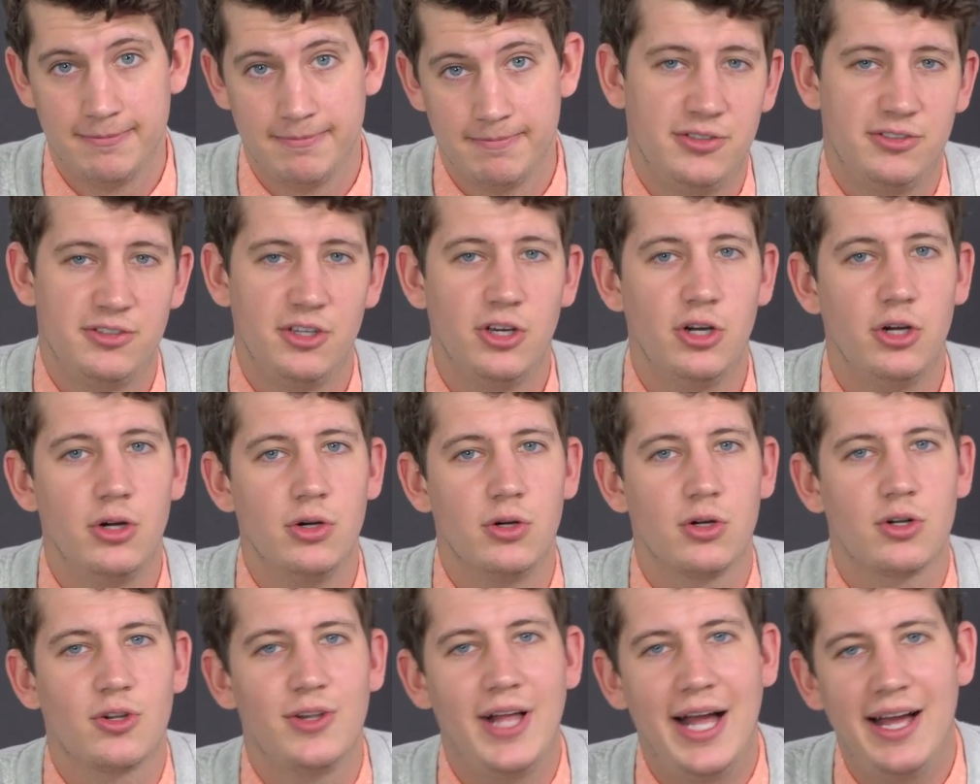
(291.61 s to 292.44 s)

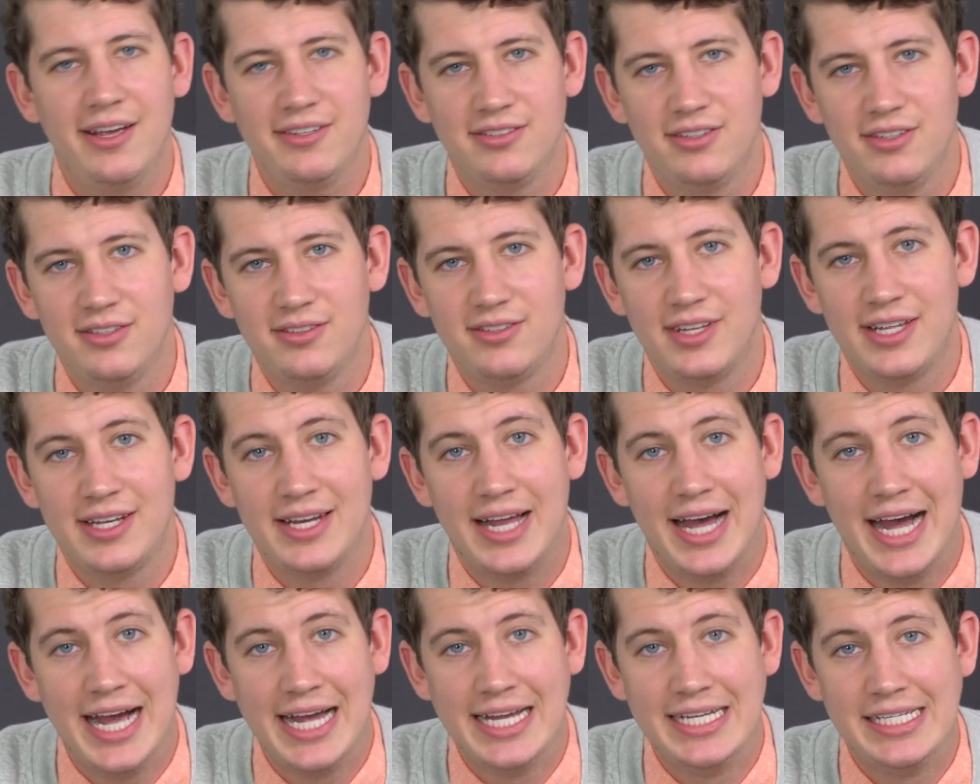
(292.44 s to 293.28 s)
So classes
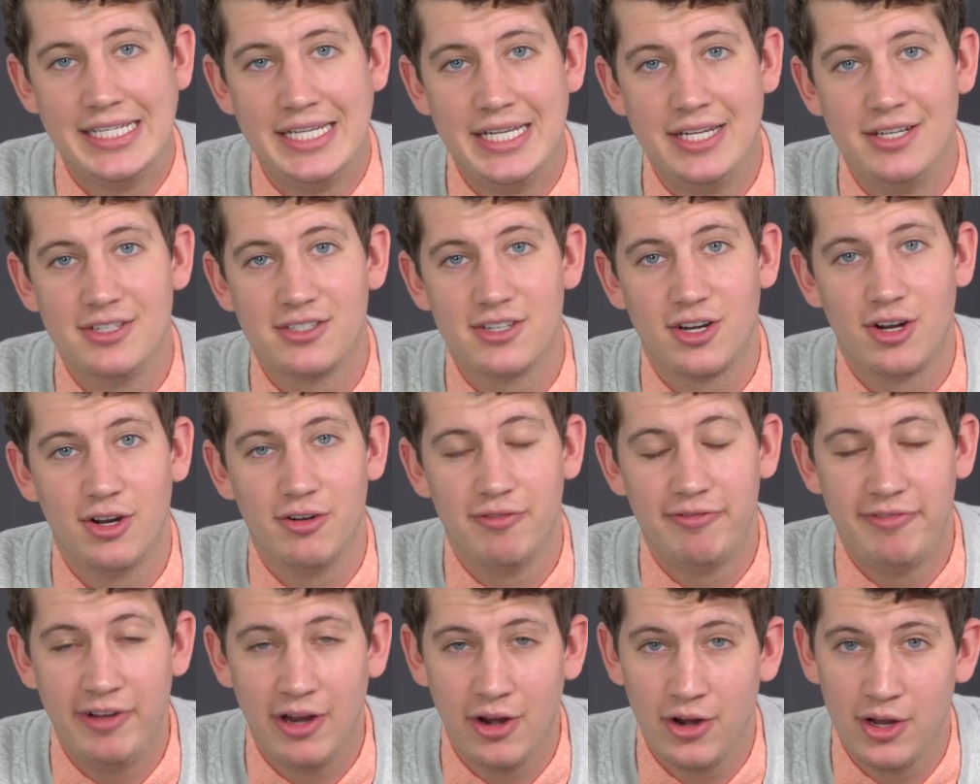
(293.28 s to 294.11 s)
and IDs are
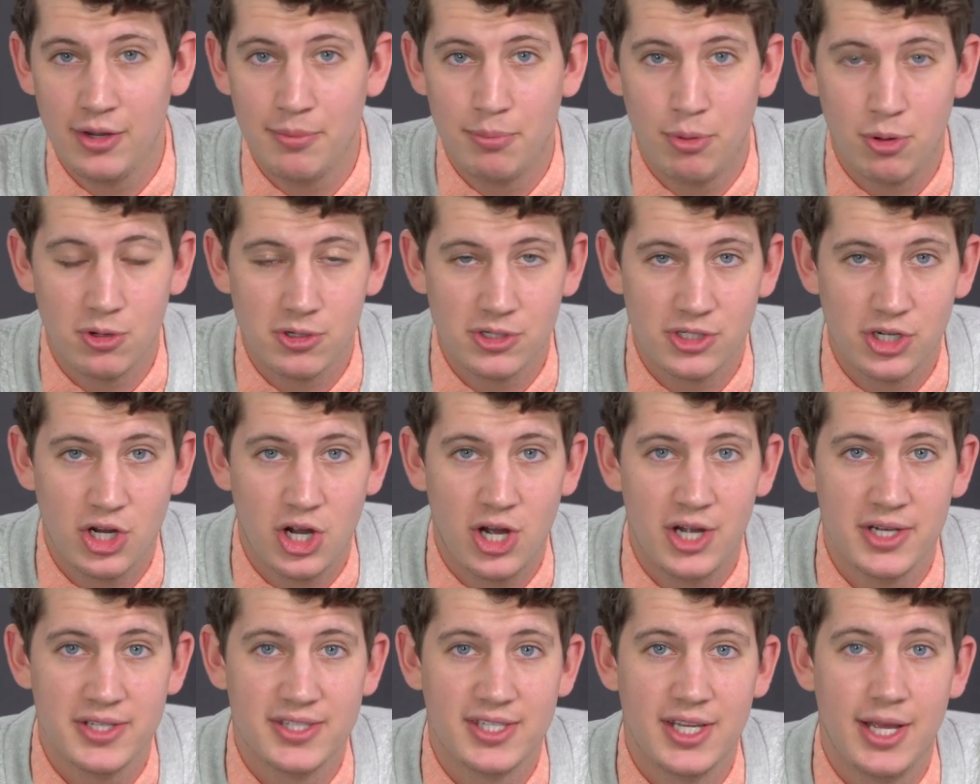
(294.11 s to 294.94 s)
a very important
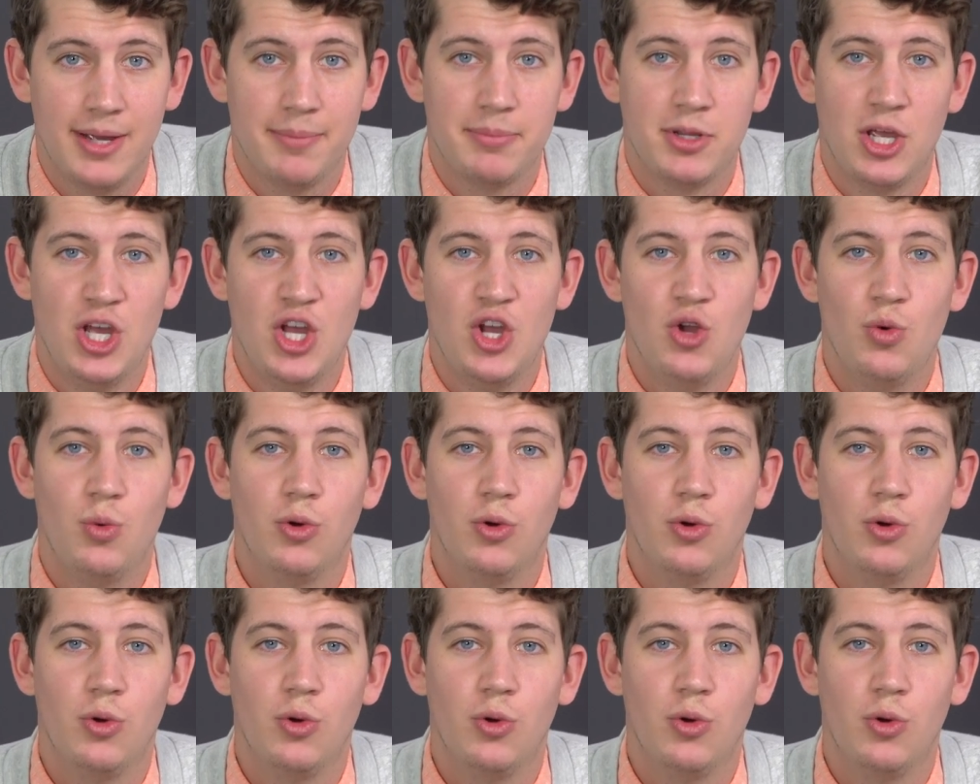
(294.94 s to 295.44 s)
concept.